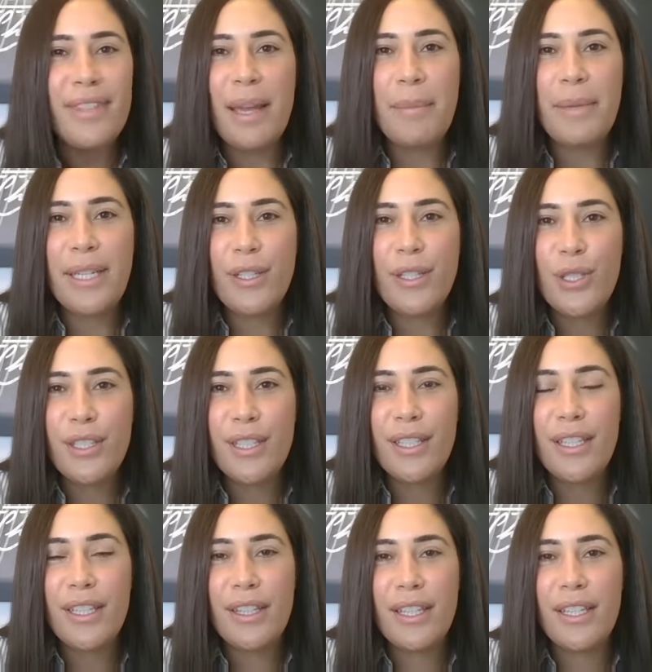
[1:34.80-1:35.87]
I mean, I just
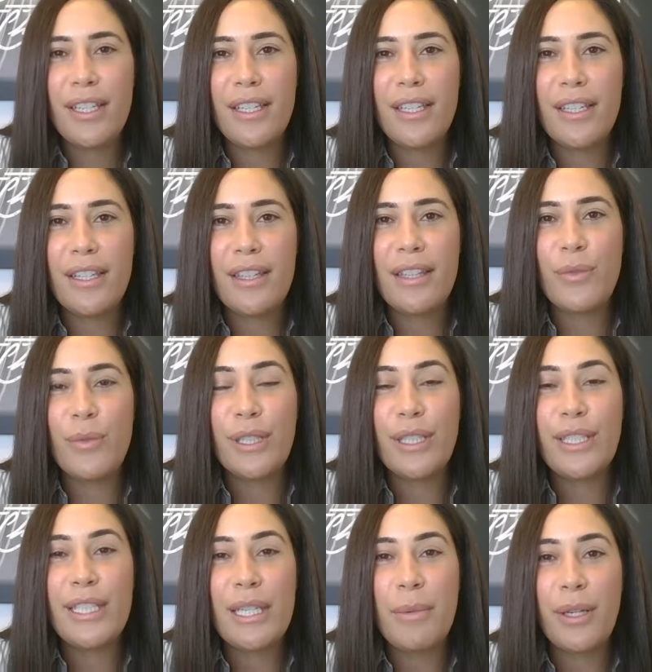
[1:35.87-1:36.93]
think that the, the real
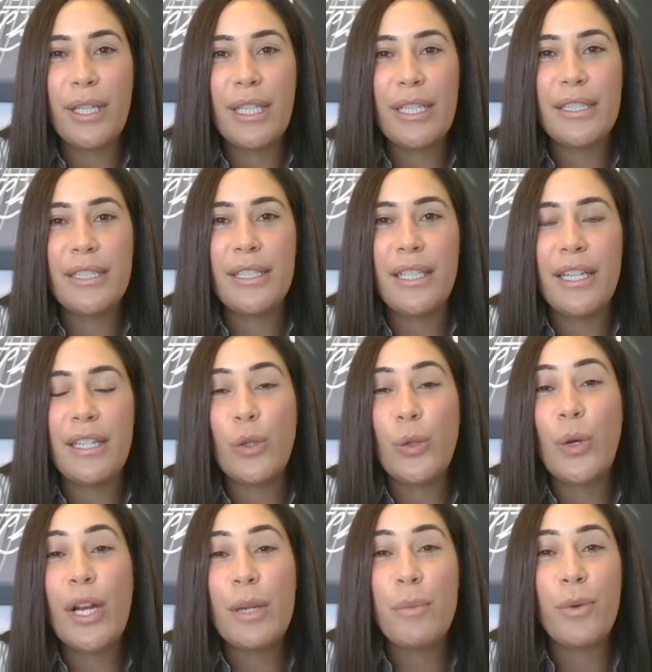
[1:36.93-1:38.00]
estate market is an
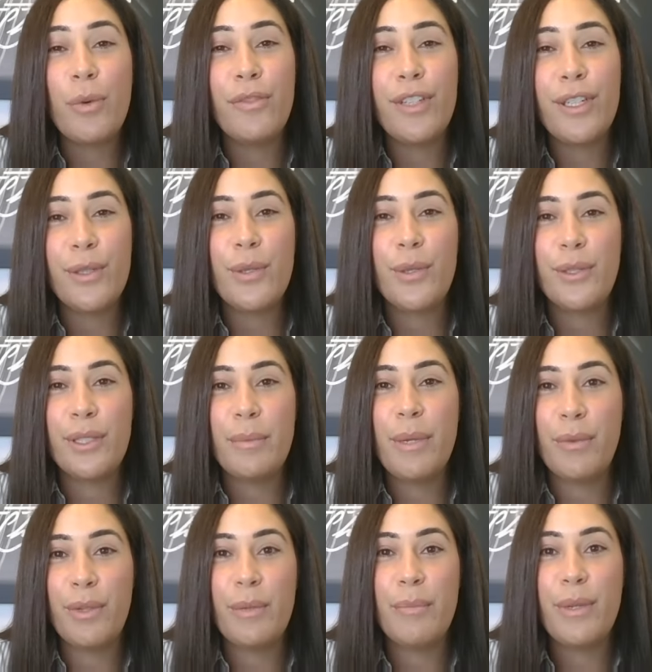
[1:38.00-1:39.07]
incredible vehicle to be
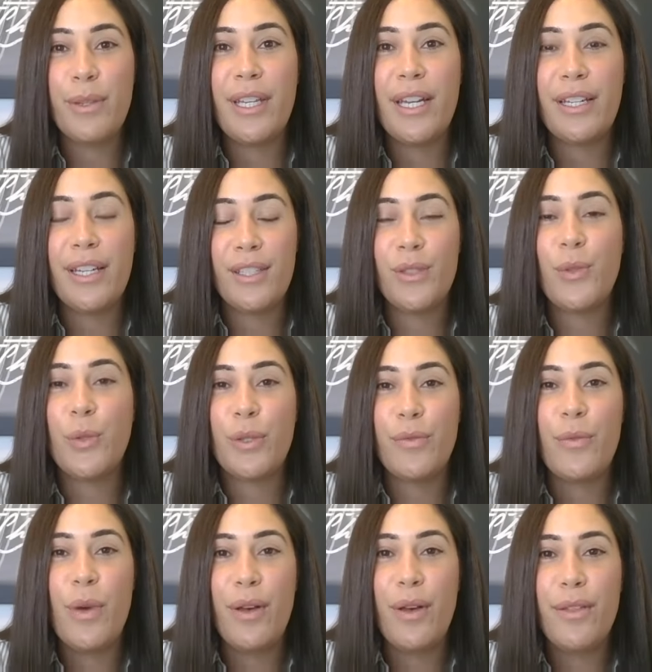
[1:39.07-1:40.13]
able to build that sort of
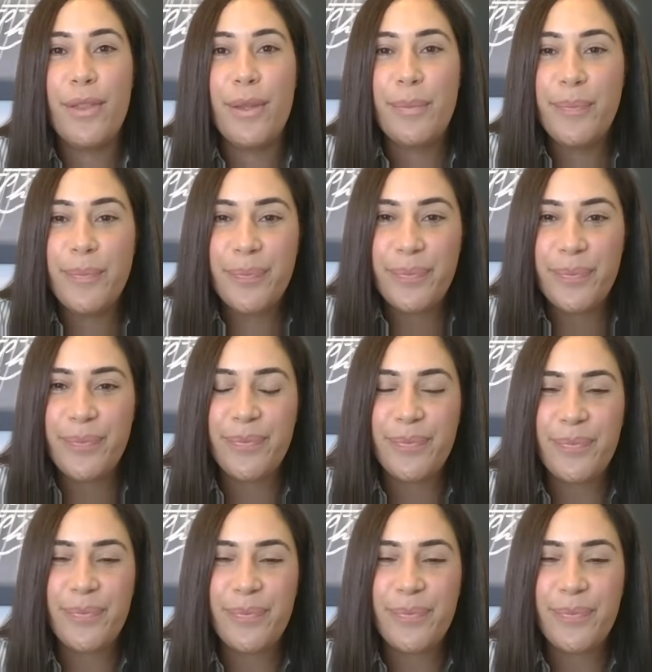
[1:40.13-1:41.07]
wealth. And